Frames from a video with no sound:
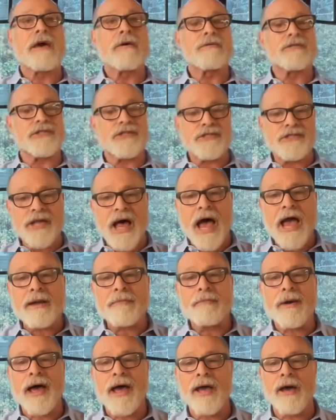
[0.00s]
designed
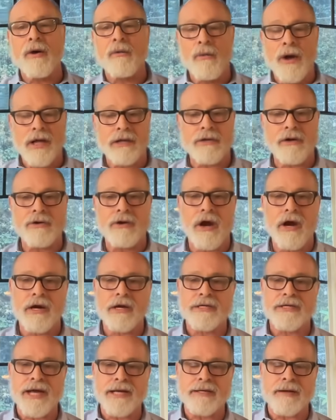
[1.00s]
by a well-known
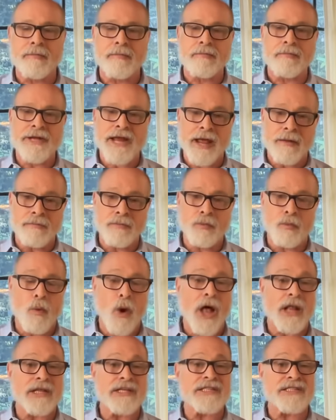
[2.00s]
architect named
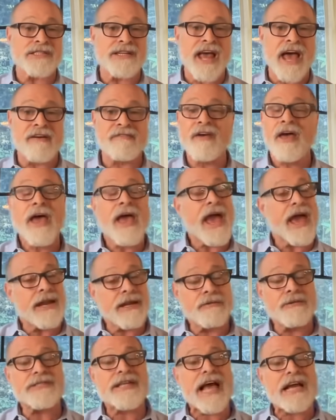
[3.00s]
Wallace Neff, and it
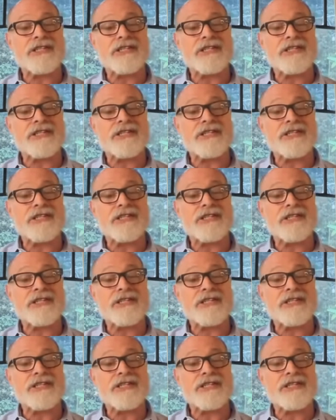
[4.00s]
was actually